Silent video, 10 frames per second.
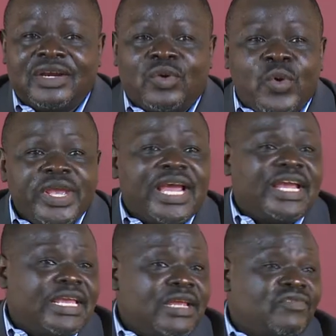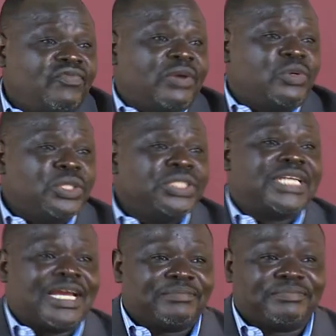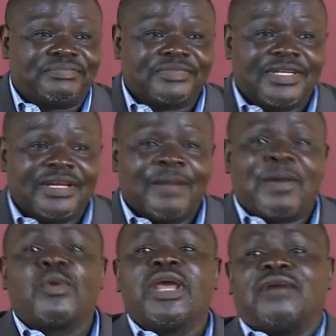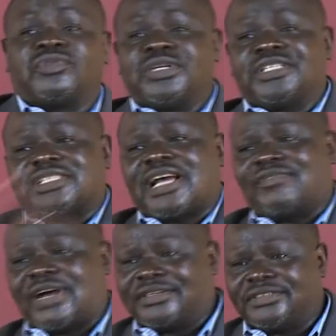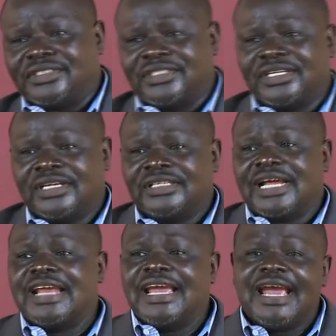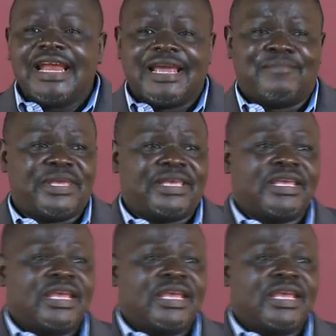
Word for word: We are in for a good time, but we have to discover that the enemy